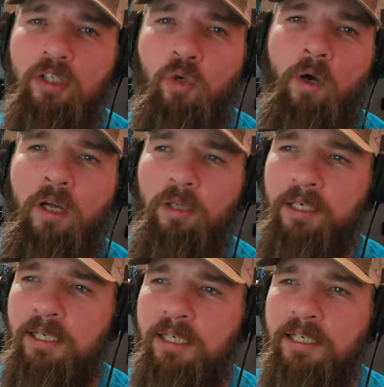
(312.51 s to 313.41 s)

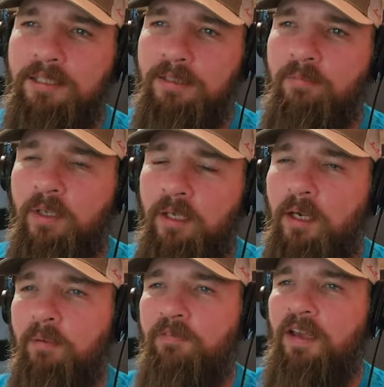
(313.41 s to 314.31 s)
quality
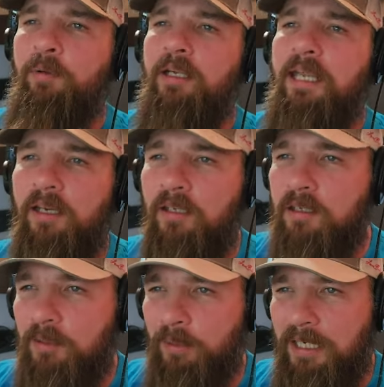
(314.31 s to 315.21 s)

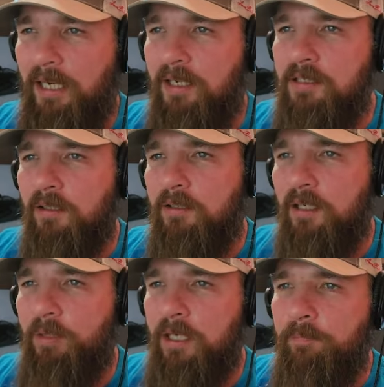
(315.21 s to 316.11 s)
fabricators and mechanics out
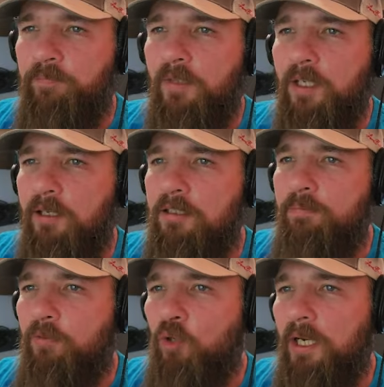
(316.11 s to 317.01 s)
there. But let's
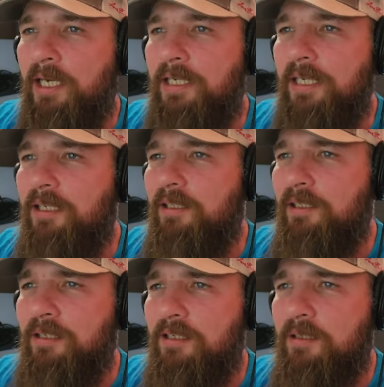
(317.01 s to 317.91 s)
grade
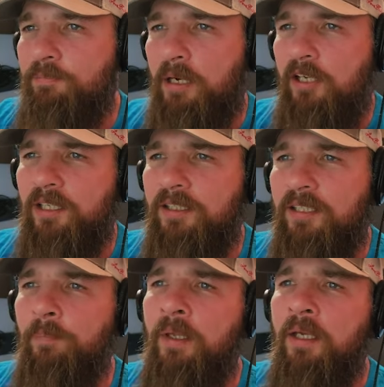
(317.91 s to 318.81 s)
his project
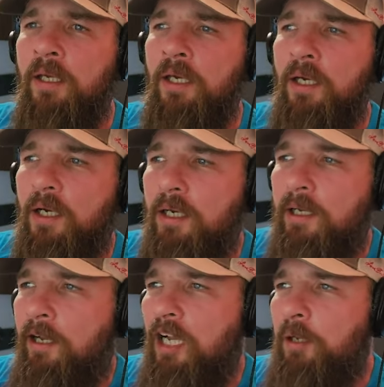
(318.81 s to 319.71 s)
here.
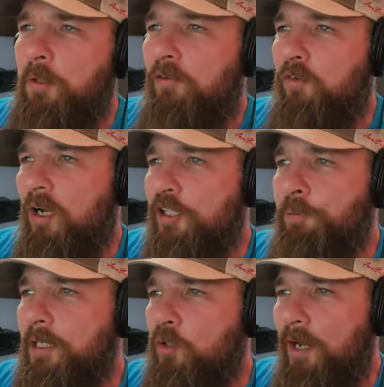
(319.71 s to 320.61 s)
Overall, it's
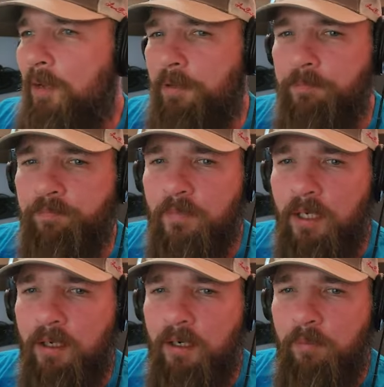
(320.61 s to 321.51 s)
pretty crappy.
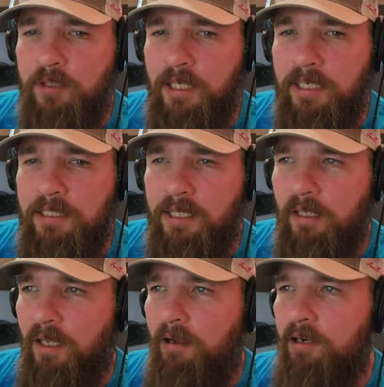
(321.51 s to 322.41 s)
Looks like he did
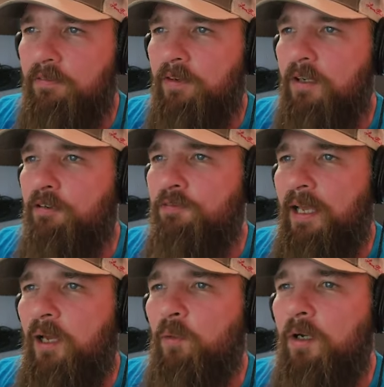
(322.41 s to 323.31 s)
a lot of
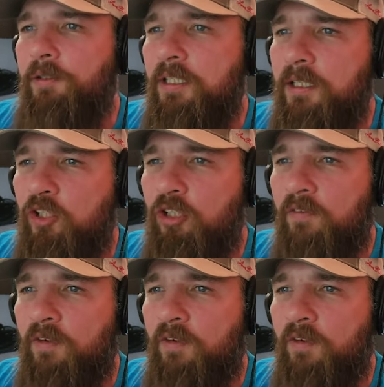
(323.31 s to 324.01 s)
flat welding. He should have